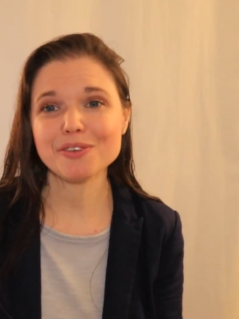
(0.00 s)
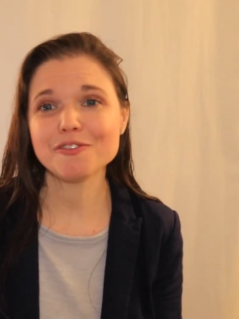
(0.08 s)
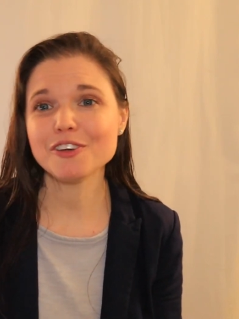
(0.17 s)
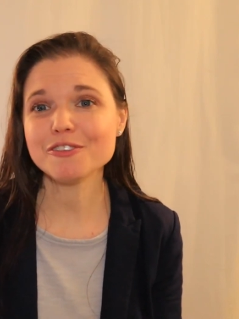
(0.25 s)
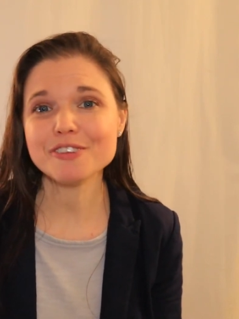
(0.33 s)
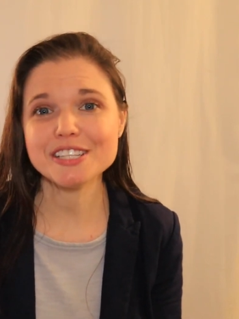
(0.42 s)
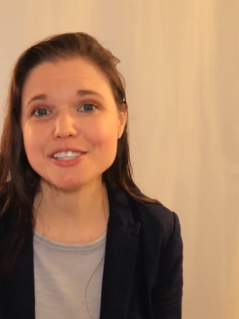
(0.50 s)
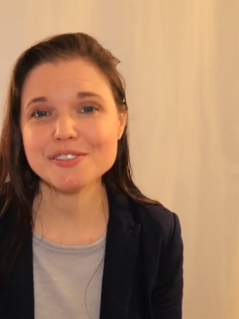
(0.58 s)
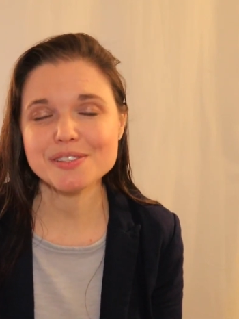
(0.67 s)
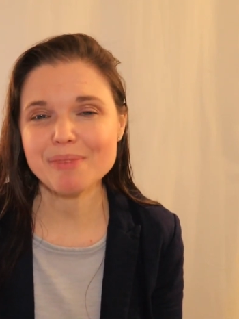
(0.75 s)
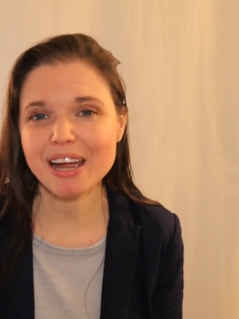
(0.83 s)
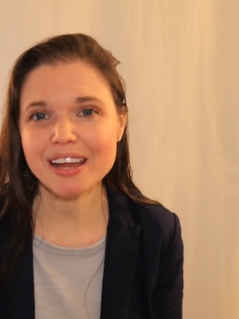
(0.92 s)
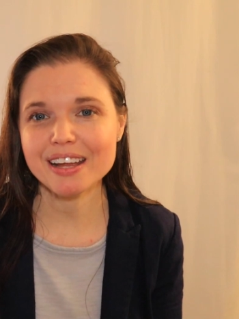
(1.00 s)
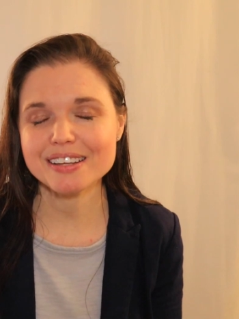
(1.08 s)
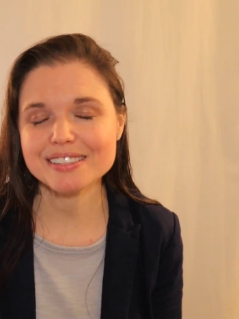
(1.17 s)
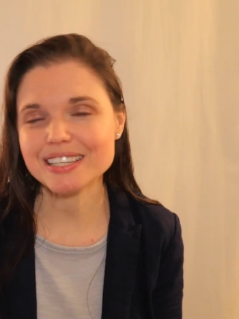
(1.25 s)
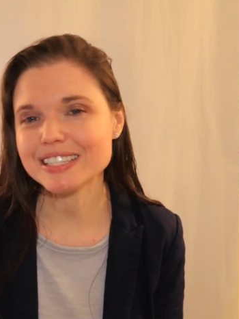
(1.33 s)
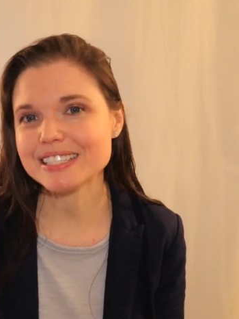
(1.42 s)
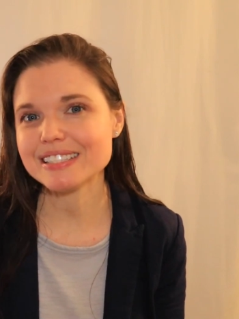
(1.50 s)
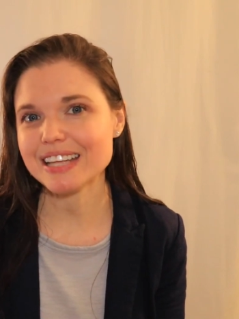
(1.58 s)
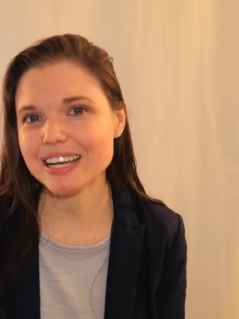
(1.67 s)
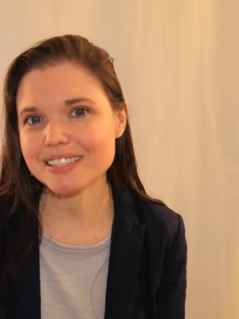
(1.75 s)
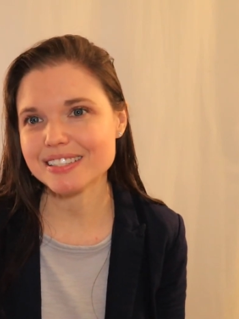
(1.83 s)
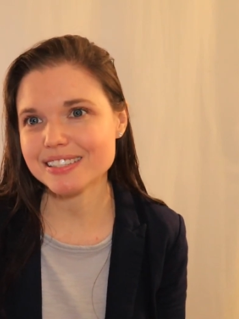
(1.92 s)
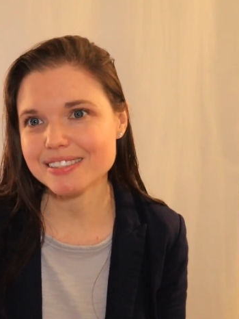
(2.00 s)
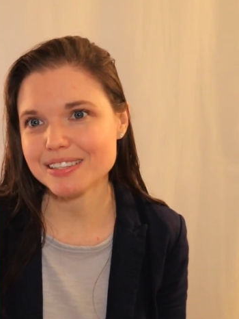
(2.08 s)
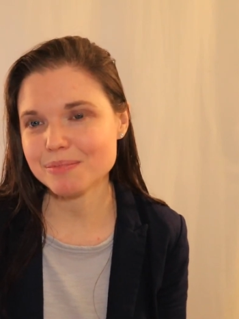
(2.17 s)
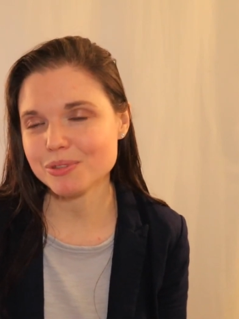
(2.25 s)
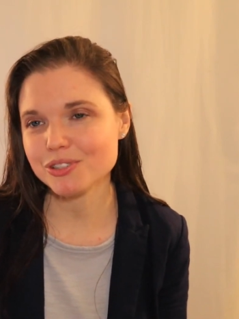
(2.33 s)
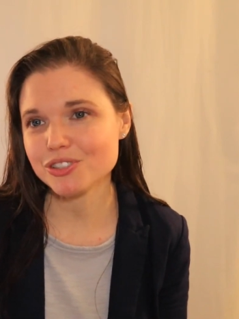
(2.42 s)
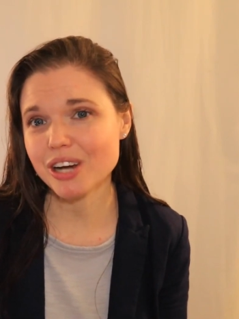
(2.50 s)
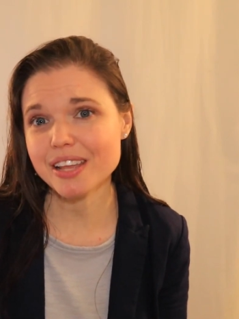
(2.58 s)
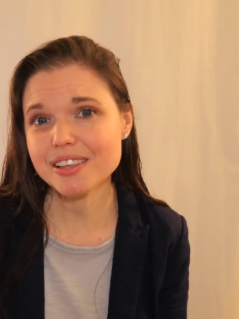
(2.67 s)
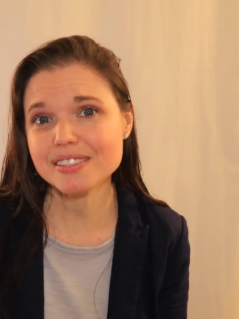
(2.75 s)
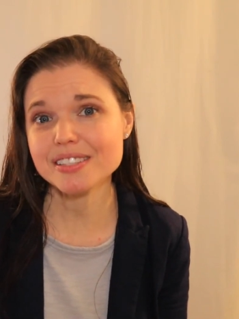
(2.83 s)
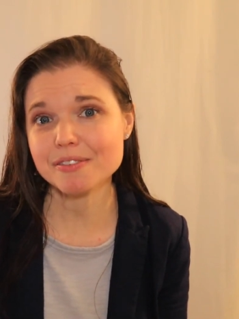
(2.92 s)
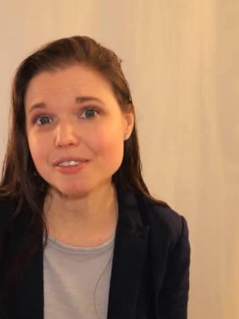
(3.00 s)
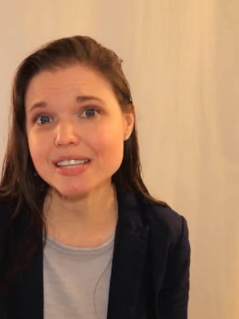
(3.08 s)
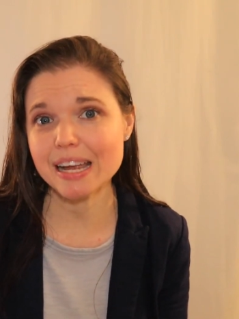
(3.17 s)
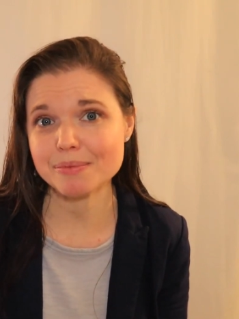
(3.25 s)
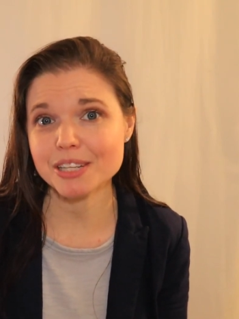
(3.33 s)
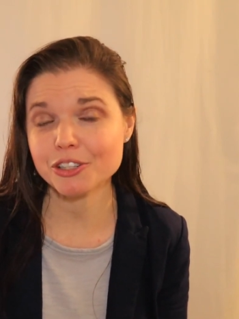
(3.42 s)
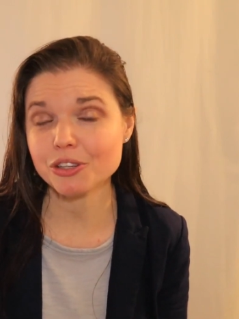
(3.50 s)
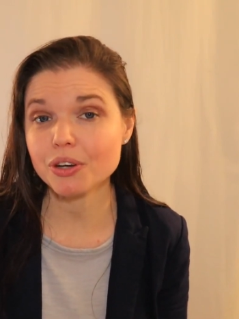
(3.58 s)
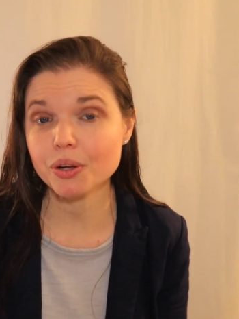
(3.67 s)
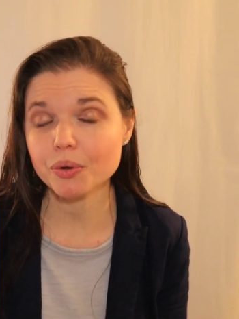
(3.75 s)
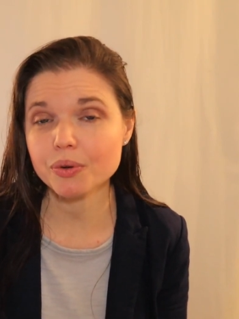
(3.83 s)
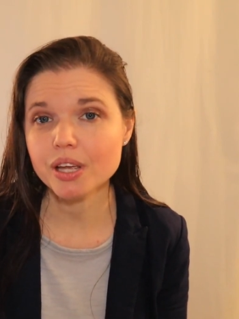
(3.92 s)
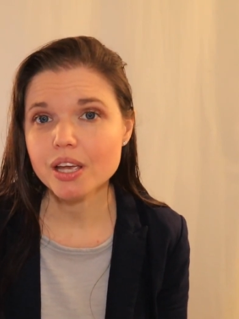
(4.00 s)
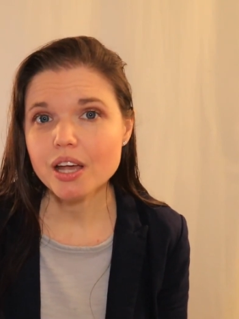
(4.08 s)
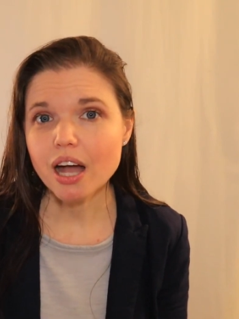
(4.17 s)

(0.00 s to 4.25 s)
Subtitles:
feel free to use my sentence as an example. Try this several times on your own.